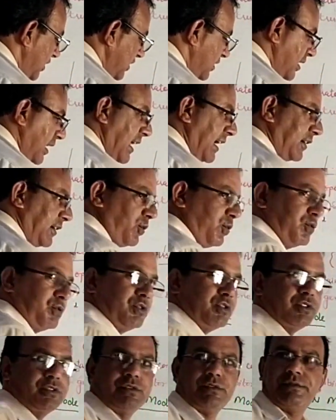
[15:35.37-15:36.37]
this
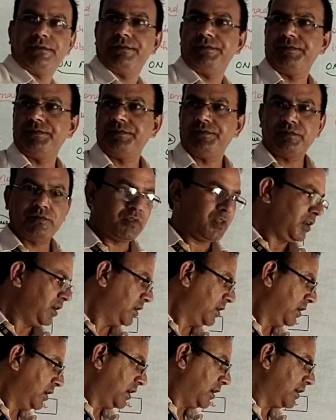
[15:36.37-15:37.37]
lactose.
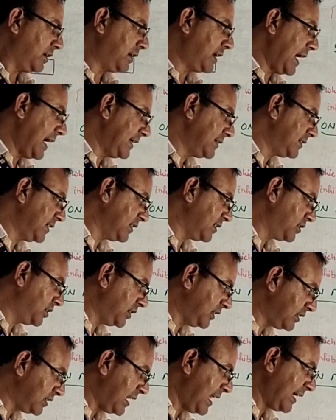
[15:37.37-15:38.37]
Digest
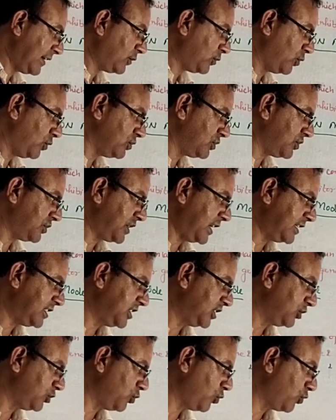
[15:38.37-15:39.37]
this lactose,
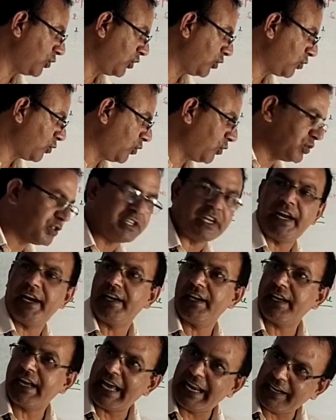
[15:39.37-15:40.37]
change into glucose and
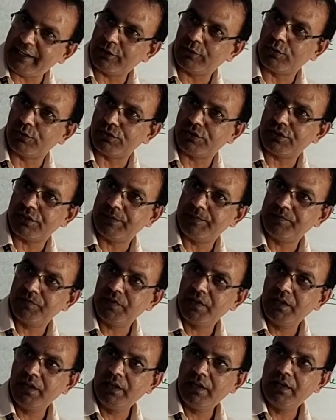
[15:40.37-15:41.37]
galactose.
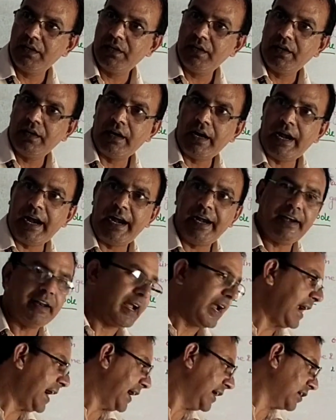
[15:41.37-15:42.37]
And
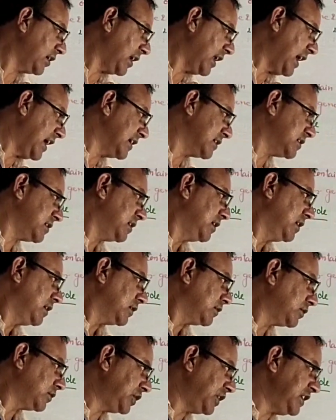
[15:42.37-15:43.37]
at
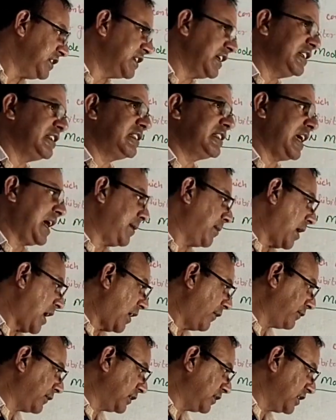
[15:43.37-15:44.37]
last, these enzymes
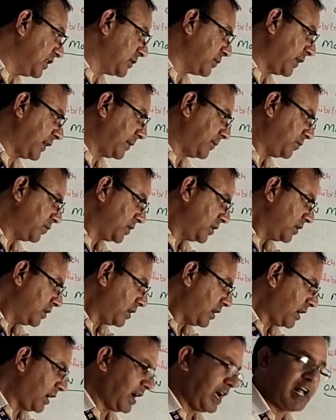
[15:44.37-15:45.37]
after this one
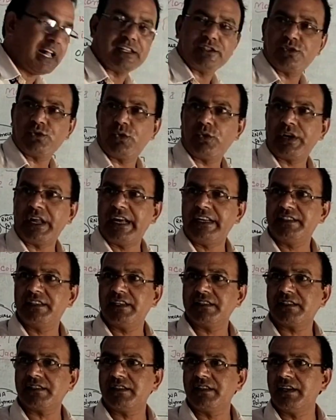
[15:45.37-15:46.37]
also
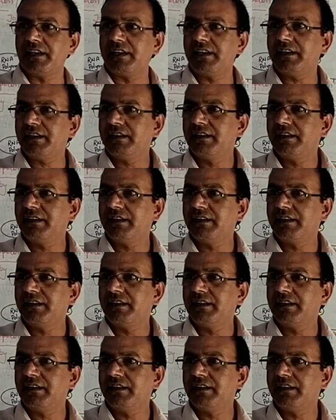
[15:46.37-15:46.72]
digest the